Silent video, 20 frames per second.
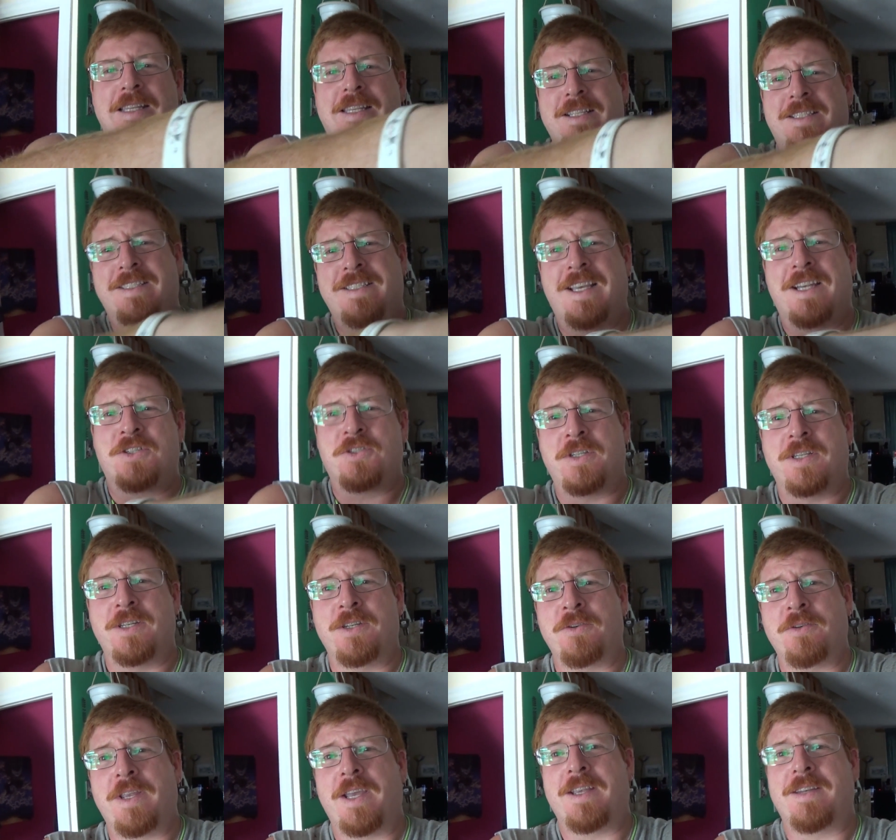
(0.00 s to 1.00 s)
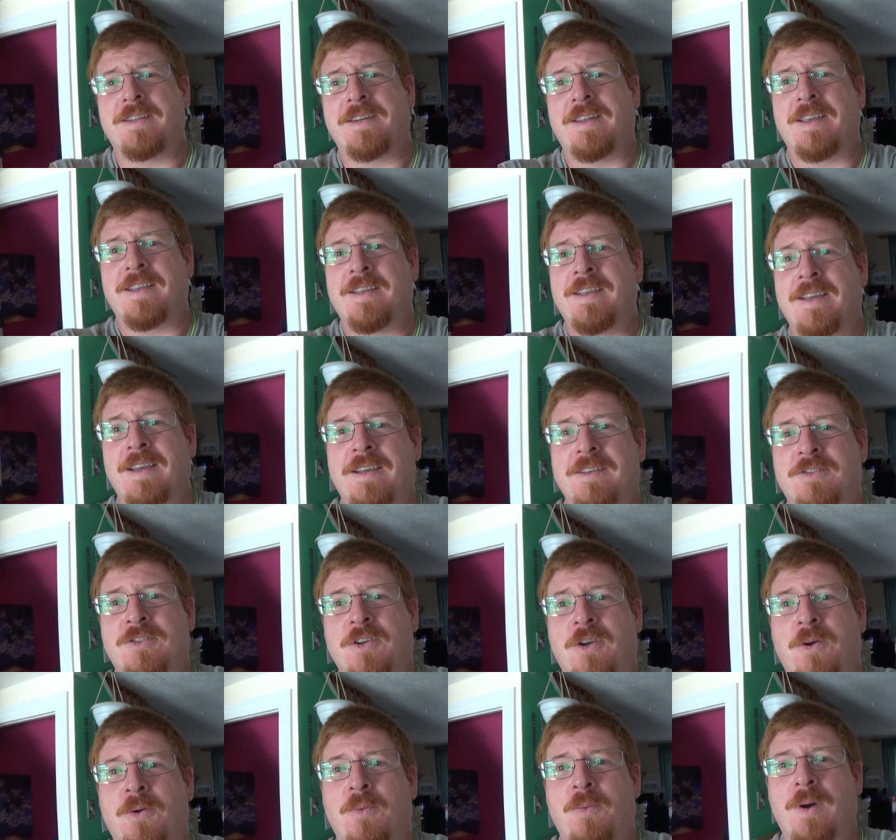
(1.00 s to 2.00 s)
This is actually a new day today,
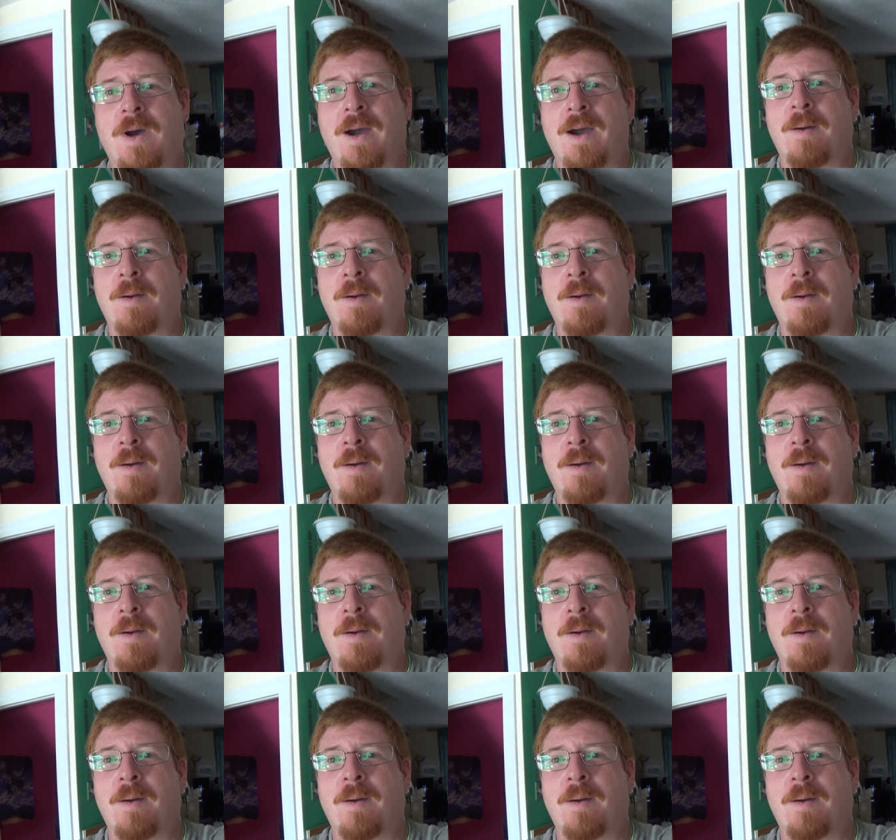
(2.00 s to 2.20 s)
so